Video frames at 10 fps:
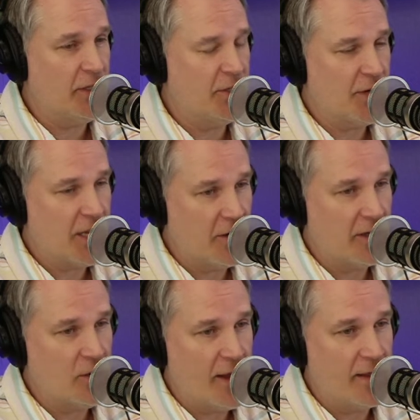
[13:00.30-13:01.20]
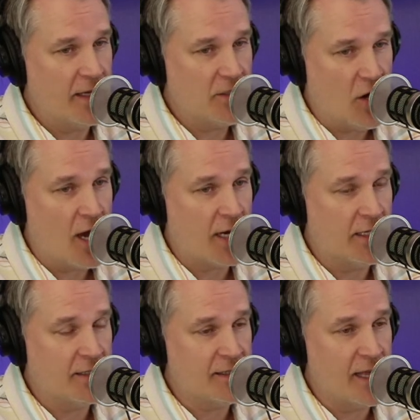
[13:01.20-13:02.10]
you're hearing the way they talk, and
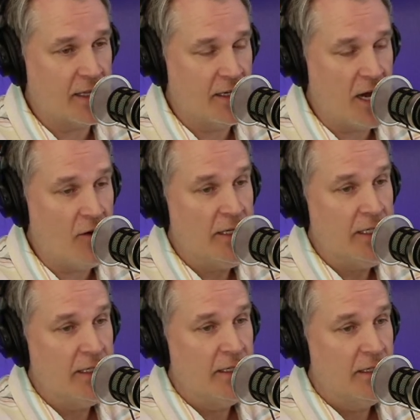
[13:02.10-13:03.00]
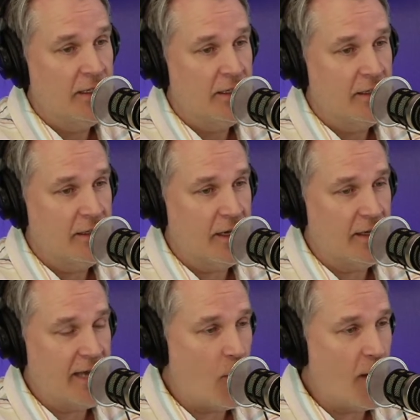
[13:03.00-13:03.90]
it's like, now
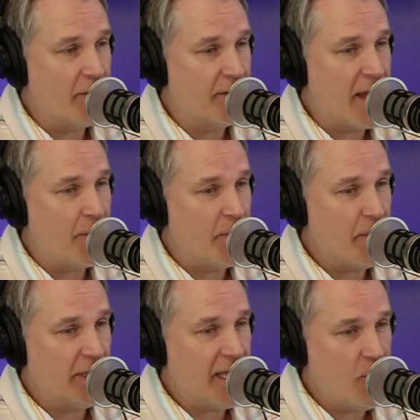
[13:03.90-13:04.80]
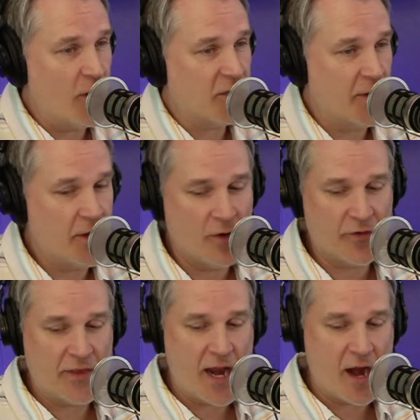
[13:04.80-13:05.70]
whether or not the people he worked with
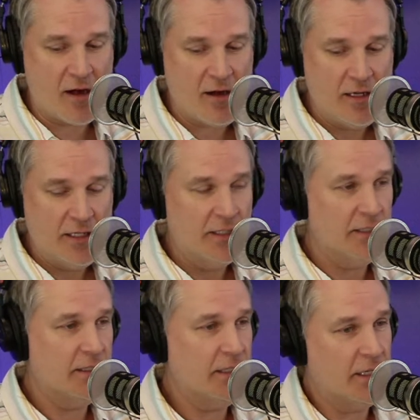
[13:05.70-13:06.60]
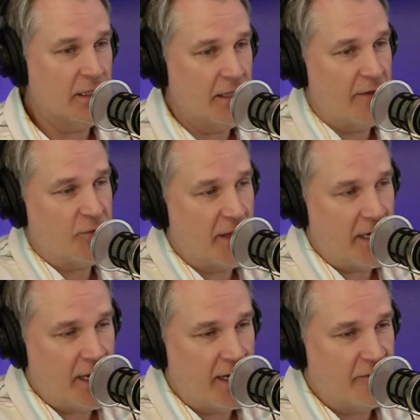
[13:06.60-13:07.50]
over there left with
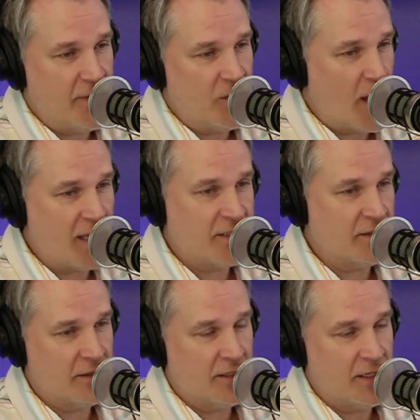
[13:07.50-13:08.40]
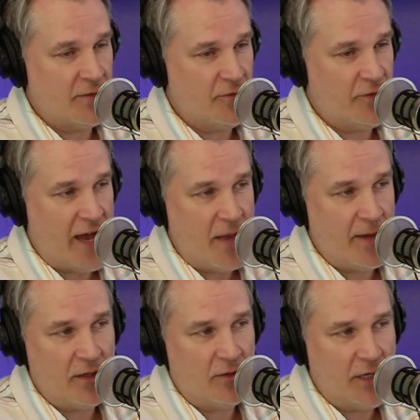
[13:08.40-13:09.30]
any kind of Midwestern vibe,
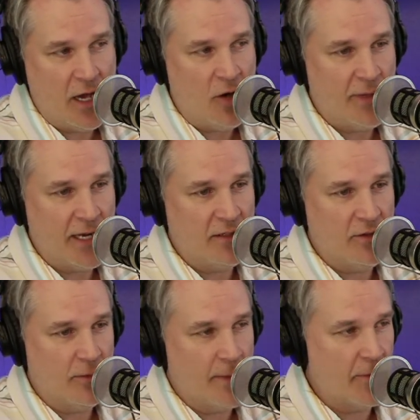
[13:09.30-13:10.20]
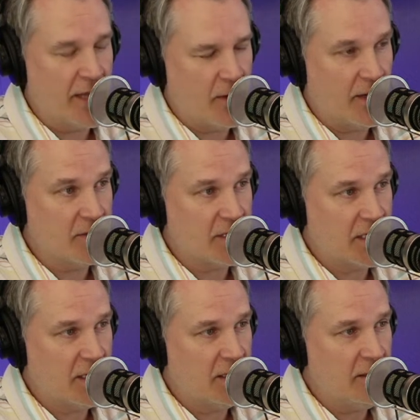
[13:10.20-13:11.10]
I don't know. But I do remember that when I was a
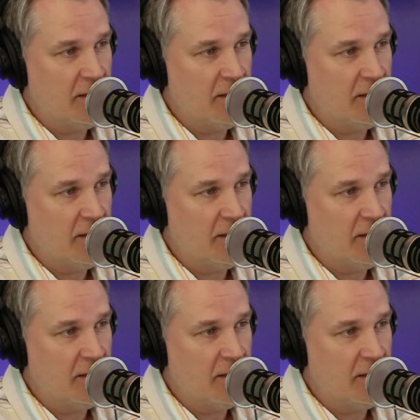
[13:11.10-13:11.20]
kid.